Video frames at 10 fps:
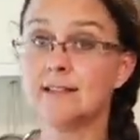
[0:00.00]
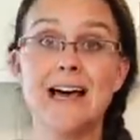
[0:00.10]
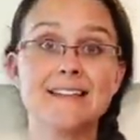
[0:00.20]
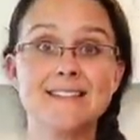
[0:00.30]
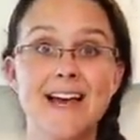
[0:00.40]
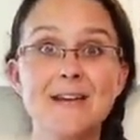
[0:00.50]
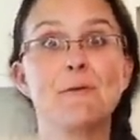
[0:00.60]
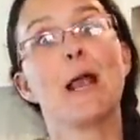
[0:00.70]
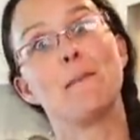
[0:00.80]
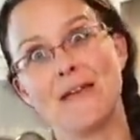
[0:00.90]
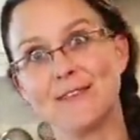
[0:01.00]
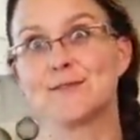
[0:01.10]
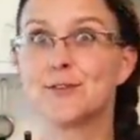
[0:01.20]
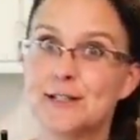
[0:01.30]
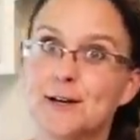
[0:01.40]
Last night when I made
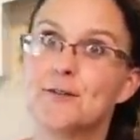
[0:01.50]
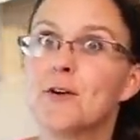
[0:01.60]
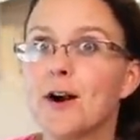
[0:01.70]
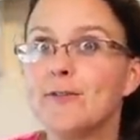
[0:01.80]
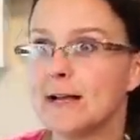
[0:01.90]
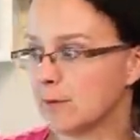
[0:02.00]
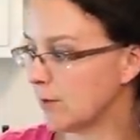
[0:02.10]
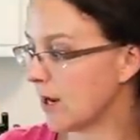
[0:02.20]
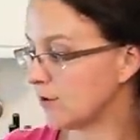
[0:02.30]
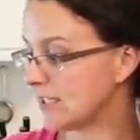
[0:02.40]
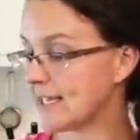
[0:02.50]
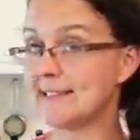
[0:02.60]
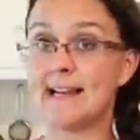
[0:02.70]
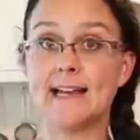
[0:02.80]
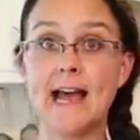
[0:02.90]
this for dinner for our family, when I was
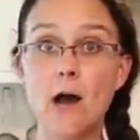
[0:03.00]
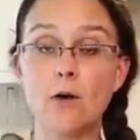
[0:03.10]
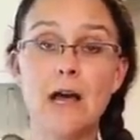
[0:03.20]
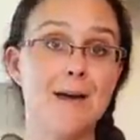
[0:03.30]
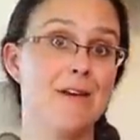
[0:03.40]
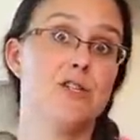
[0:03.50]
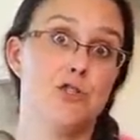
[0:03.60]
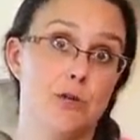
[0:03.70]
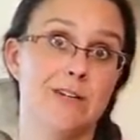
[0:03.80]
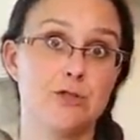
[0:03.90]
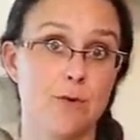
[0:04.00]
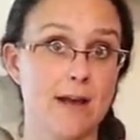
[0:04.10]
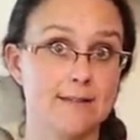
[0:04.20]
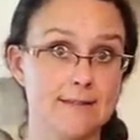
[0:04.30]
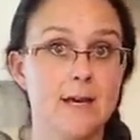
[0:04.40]
testing it out, I made too much
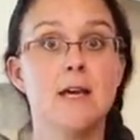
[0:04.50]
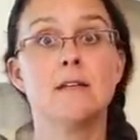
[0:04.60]
rice.